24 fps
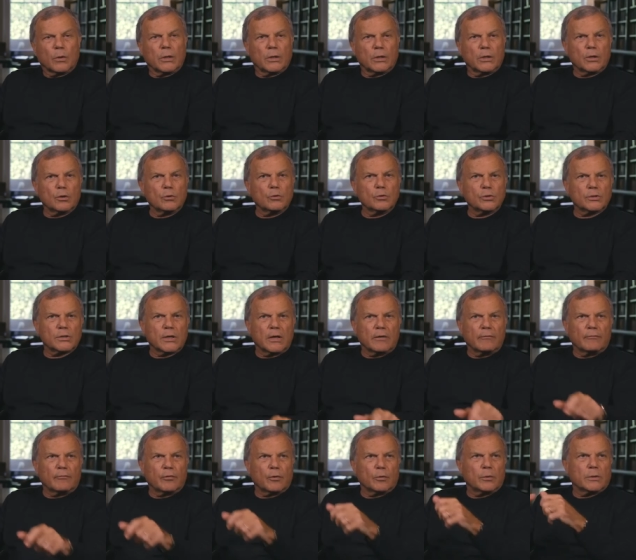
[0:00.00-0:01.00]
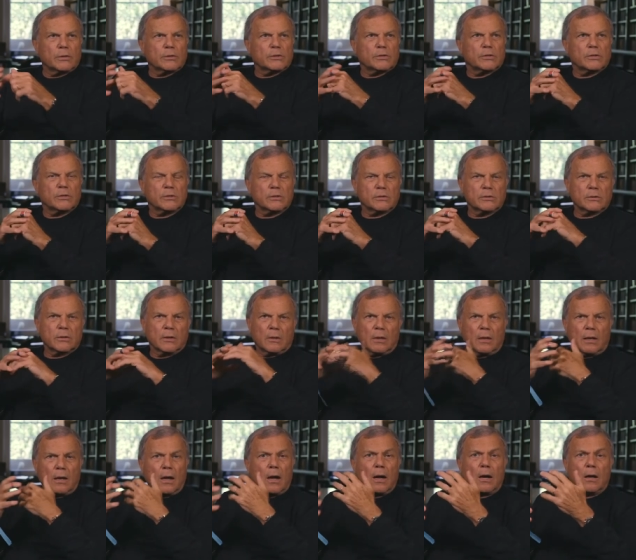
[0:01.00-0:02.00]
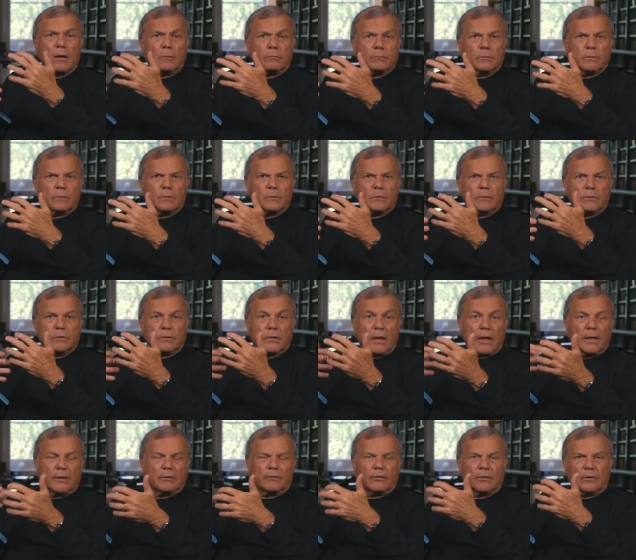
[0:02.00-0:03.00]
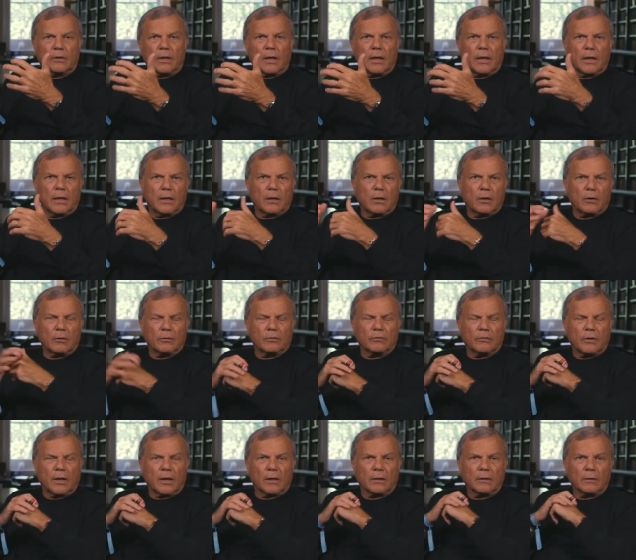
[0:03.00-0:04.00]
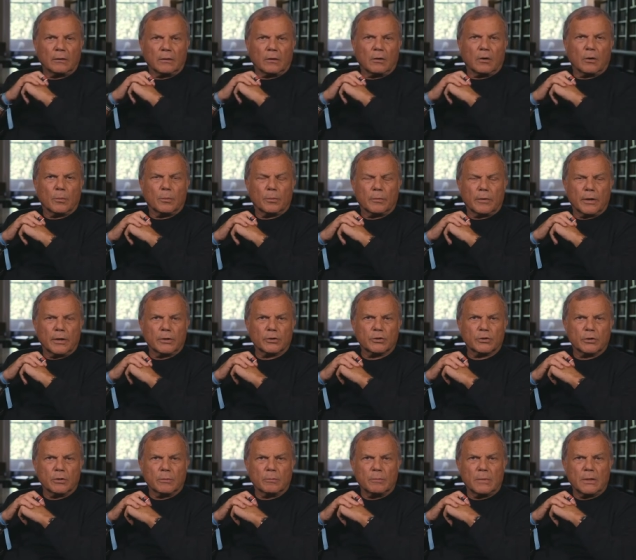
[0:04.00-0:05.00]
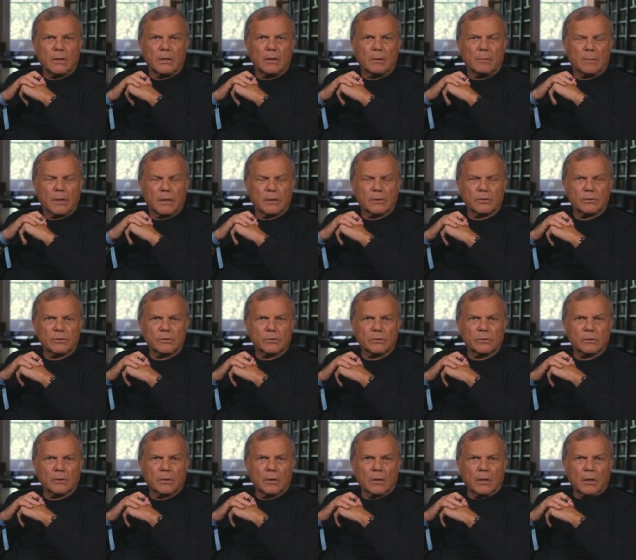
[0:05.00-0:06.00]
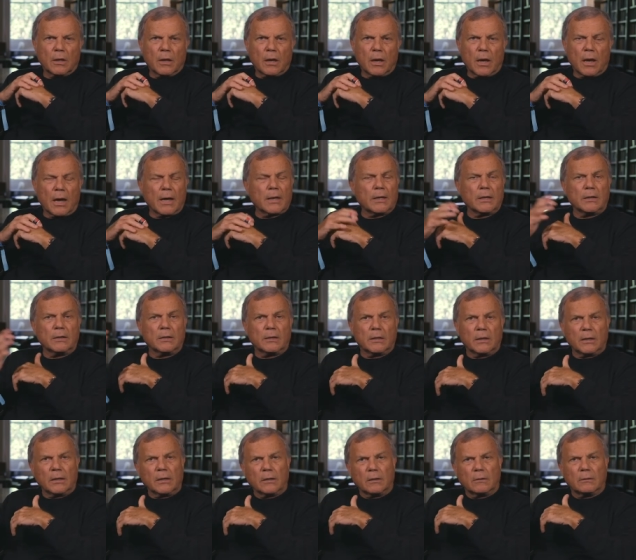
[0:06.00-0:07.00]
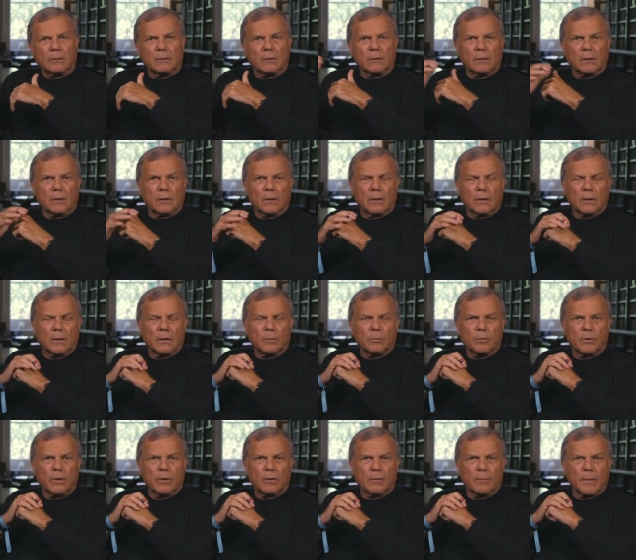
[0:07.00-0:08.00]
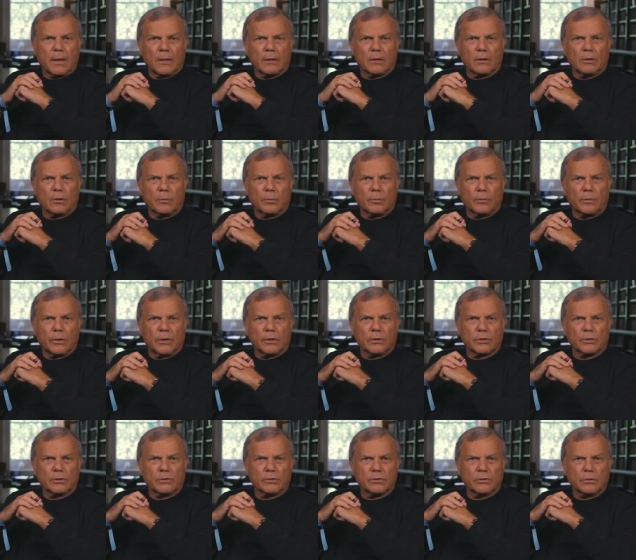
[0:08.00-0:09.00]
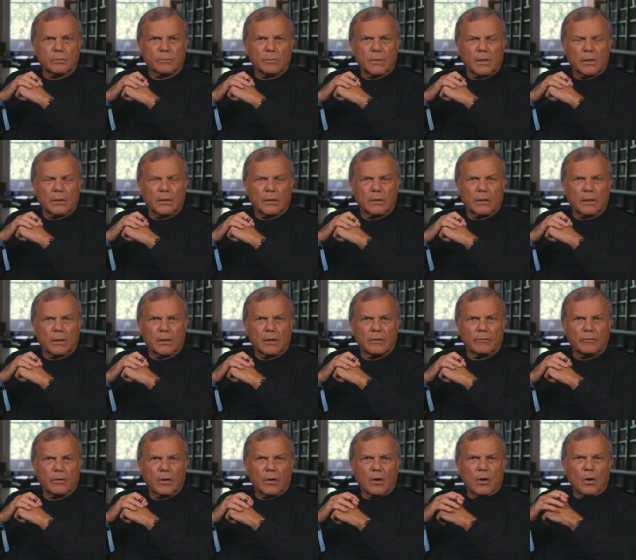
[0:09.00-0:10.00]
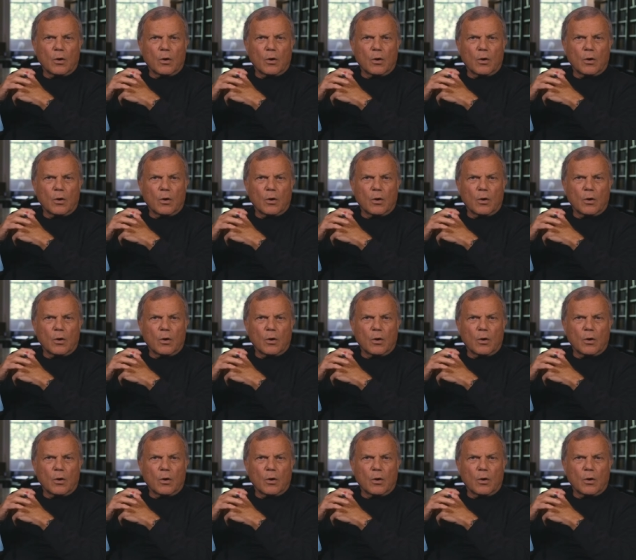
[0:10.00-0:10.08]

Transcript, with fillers: We use influencers in our day-to-day content operation at MediaMonks, and indeed in our programmatic operations at Mighty Hive.